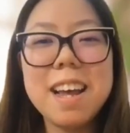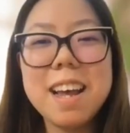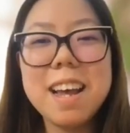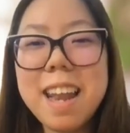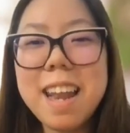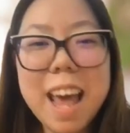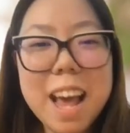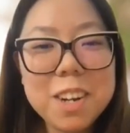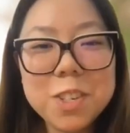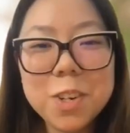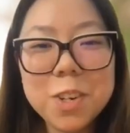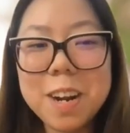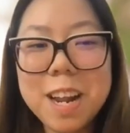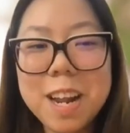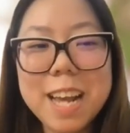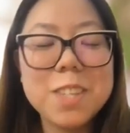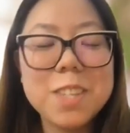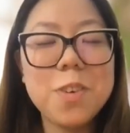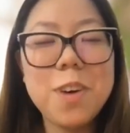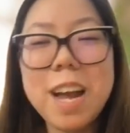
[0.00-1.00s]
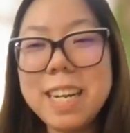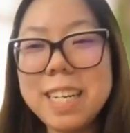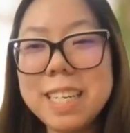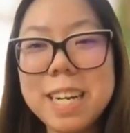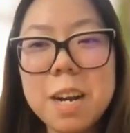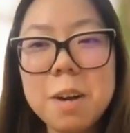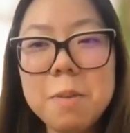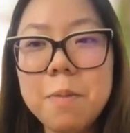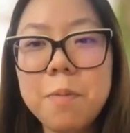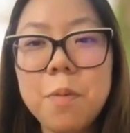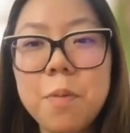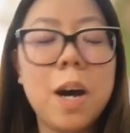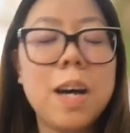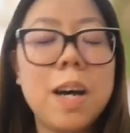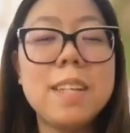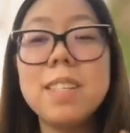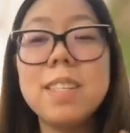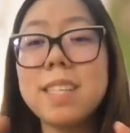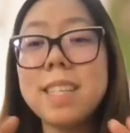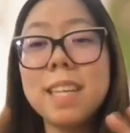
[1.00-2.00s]
electronics or engineering
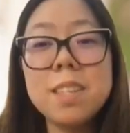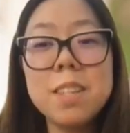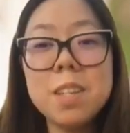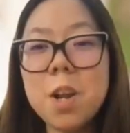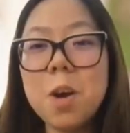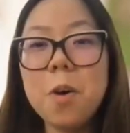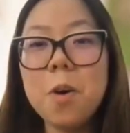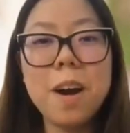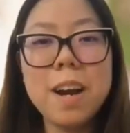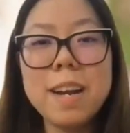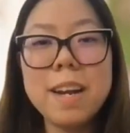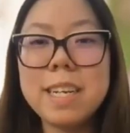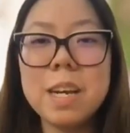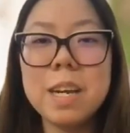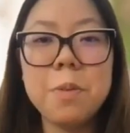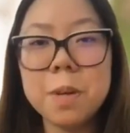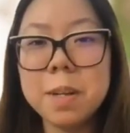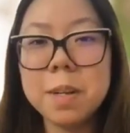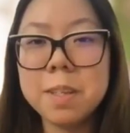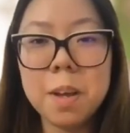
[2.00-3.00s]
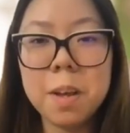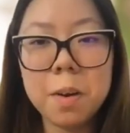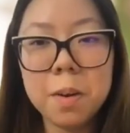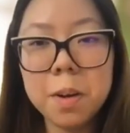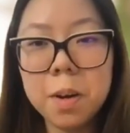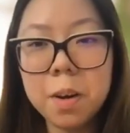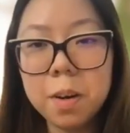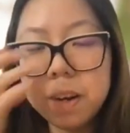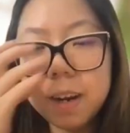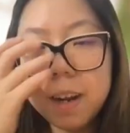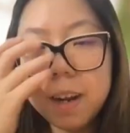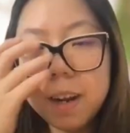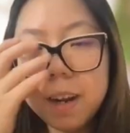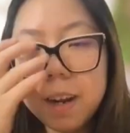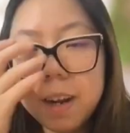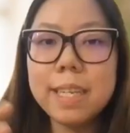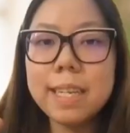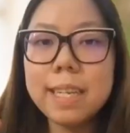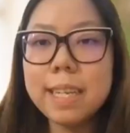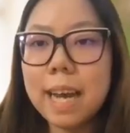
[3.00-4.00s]
report just has no idea what is going on,
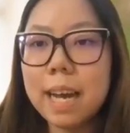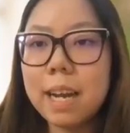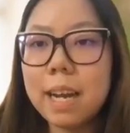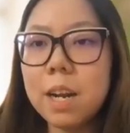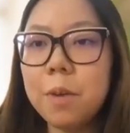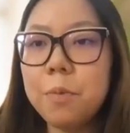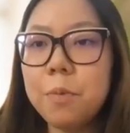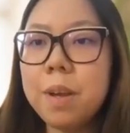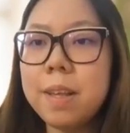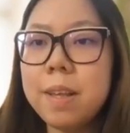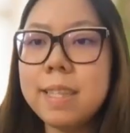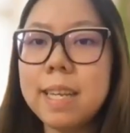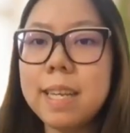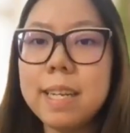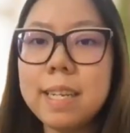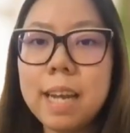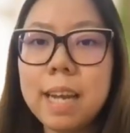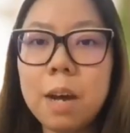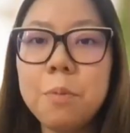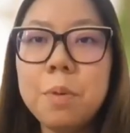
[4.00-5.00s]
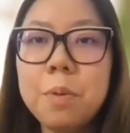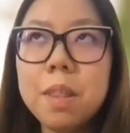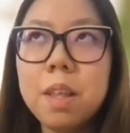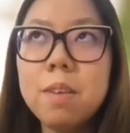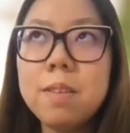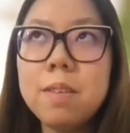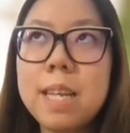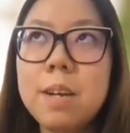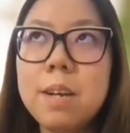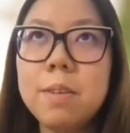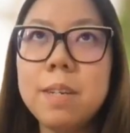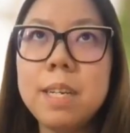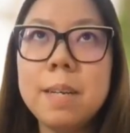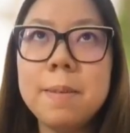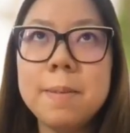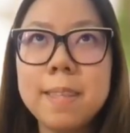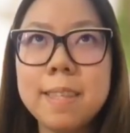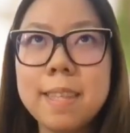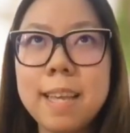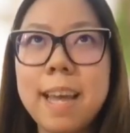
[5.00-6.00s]
and we sit down with those legal
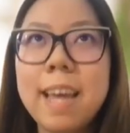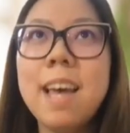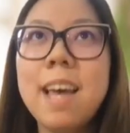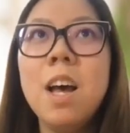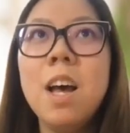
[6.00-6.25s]
teams and say,